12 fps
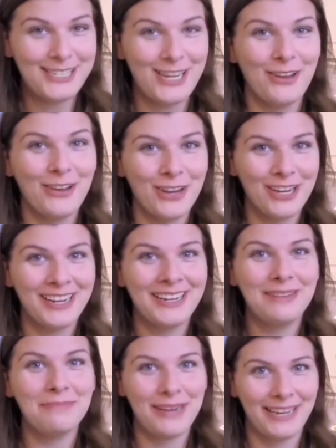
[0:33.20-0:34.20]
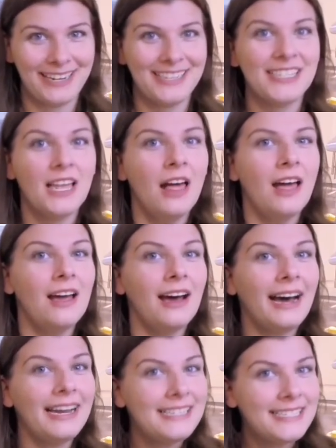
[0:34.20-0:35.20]
so you're gonna need bananas.
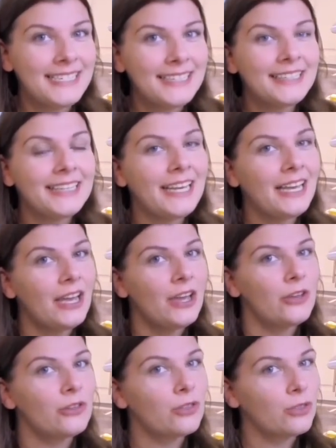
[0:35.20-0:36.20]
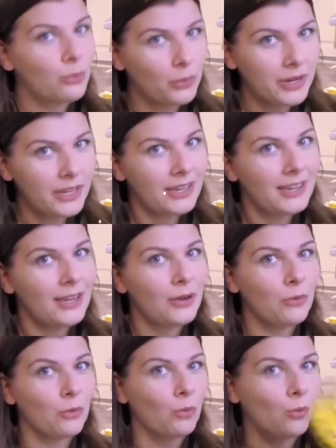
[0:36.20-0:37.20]
Ideally, 3
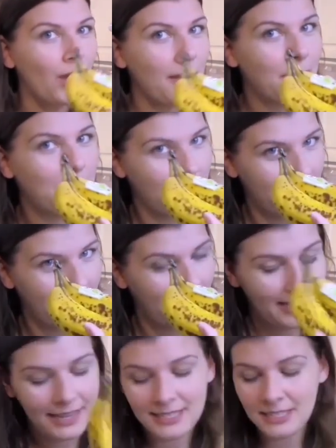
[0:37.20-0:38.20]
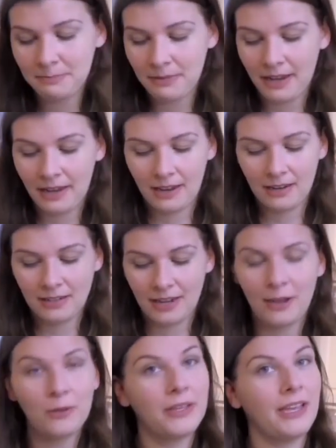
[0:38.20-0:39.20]
ripe bananas, but
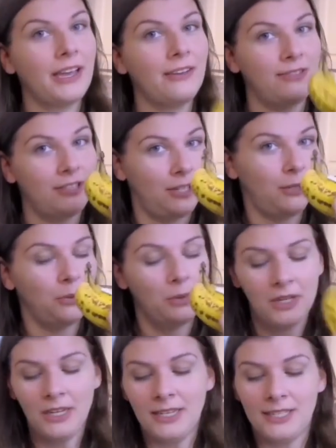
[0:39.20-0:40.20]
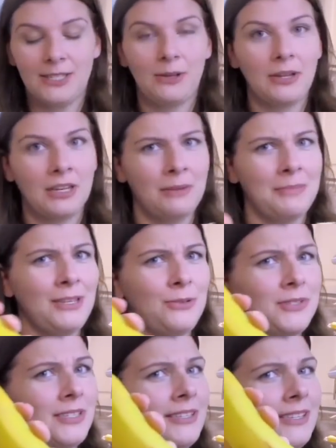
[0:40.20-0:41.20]
I only have 2, so I'm gonna be
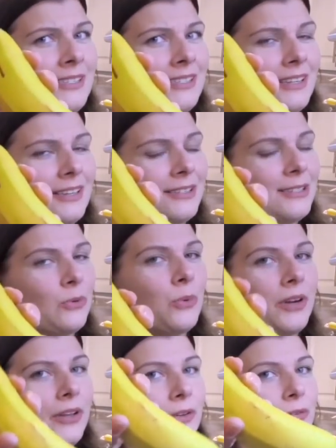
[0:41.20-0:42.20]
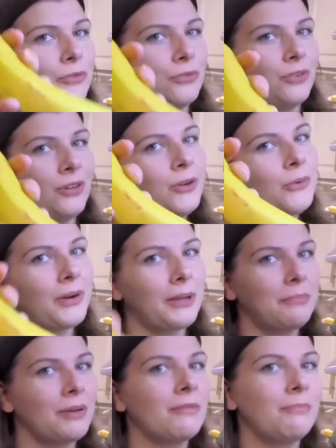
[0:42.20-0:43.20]
using this sort of
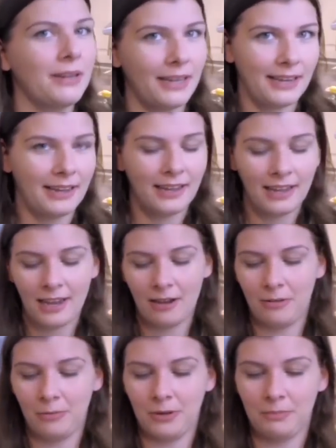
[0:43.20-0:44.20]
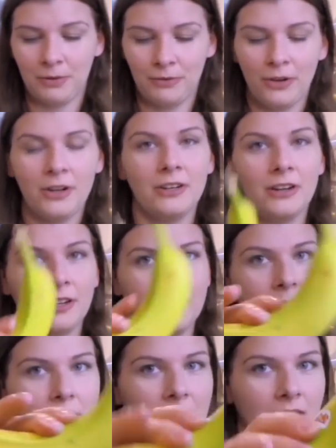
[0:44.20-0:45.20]
ripe banana. I would prefer it not
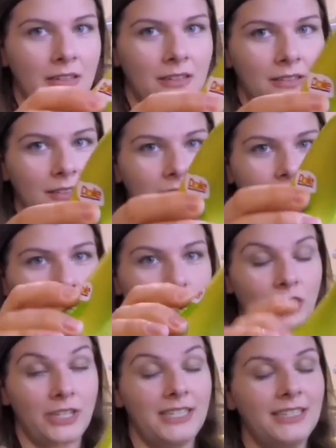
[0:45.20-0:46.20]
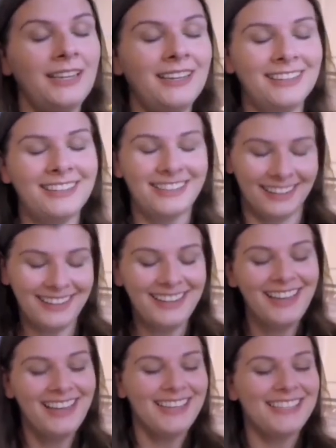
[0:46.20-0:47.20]
to be green
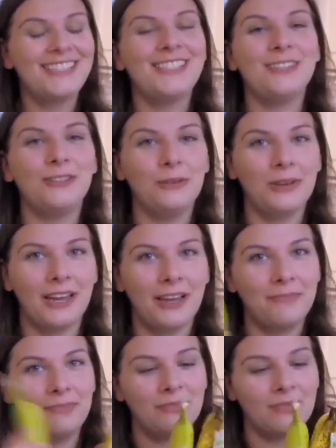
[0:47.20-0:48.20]
to